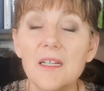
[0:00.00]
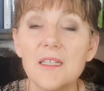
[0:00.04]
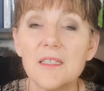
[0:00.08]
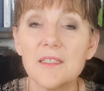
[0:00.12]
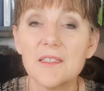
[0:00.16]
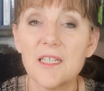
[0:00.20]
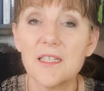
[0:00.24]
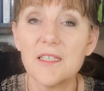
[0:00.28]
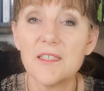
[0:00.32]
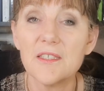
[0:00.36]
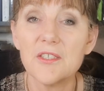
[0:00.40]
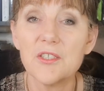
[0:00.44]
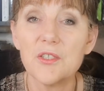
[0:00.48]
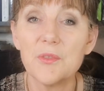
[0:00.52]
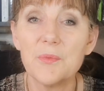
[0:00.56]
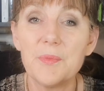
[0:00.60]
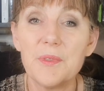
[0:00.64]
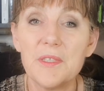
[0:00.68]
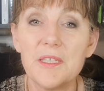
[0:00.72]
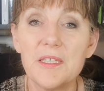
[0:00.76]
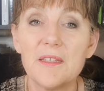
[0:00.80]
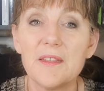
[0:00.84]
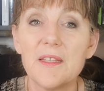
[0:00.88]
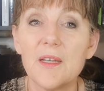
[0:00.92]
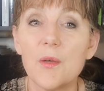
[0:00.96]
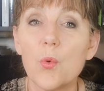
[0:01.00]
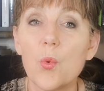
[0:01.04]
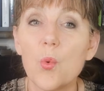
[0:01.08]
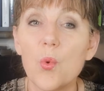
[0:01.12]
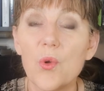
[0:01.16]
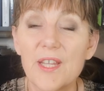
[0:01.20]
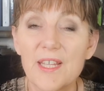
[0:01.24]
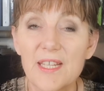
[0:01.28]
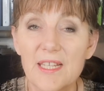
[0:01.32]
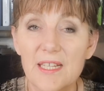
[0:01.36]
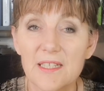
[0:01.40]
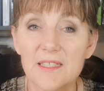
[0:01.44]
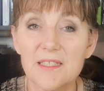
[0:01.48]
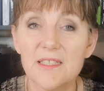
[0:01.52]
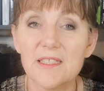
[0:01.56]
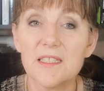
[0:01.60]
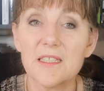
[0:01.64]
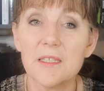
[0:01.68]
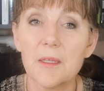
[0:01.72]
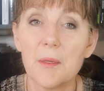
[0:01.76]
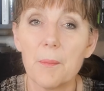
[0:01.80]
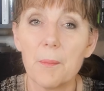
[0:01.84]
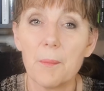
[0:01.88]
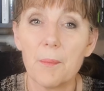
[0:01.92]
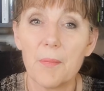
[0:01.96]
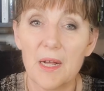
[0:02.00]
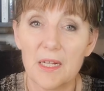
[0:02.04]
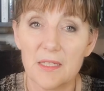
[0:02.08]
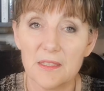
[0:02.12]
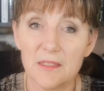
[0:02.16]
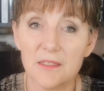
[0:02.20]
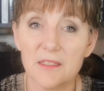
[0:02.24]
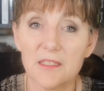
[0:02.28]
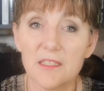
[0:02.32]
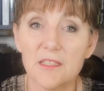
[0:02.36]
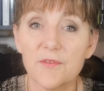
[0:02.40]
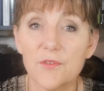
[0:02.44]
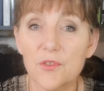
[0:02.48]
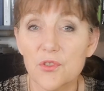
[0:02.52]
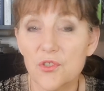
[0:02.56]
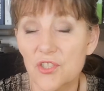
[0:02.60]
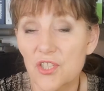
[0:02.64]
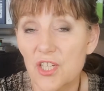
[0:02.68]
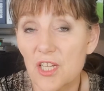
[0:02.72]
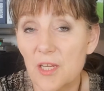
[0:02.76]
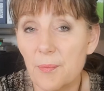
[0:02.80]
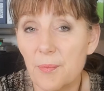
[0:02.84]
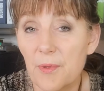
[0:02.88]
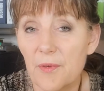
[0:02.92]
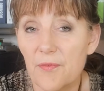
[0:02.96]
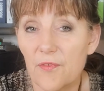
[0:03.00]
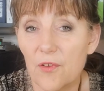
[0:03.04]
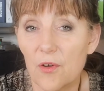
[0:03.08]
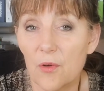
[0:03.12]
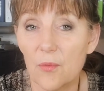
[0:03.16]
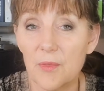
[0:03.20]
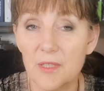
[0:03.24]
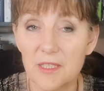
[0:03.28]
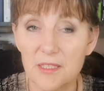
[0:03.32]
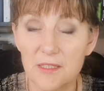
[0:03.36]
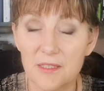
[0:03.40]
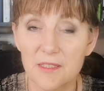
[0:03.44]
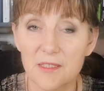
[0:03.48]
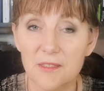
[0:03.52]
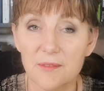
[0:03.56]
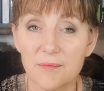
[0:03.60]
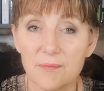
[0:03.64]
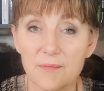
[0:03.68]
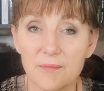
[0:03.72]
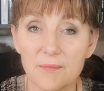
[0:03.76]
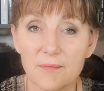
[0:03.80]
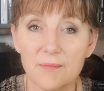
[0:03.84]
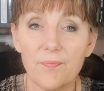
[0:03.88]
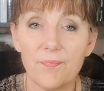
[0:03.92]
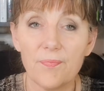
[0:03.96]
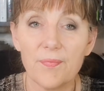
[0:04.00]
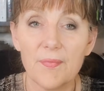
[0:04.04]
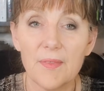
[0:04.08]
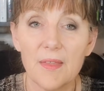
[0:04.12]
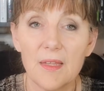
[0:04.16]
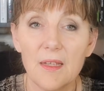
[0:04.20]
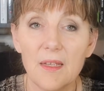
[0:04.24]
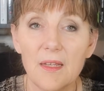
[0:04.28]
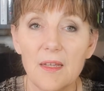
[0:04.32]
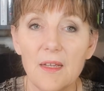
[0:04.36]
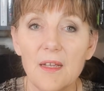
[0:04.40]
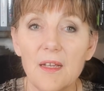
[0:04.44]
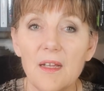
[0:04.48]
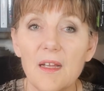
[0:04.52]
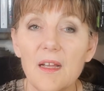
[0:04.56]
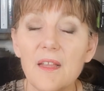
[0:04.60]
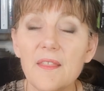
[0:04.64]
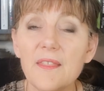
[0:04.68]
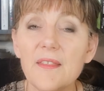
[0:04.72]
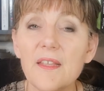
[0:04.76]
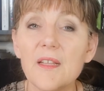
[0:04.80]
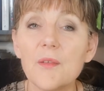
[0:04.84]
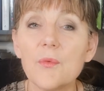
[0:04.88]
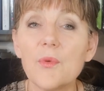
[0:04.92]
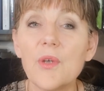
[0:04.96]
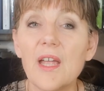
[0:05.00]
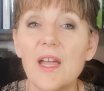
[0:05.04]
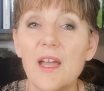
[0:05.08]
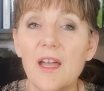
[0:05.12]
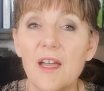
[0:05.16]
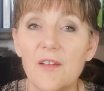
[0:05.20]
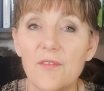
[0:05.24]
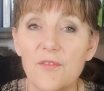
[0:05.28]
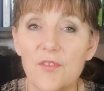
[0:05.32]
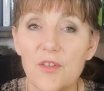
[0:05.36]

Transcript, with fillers: tend to be the weakest months for share performance. And then we have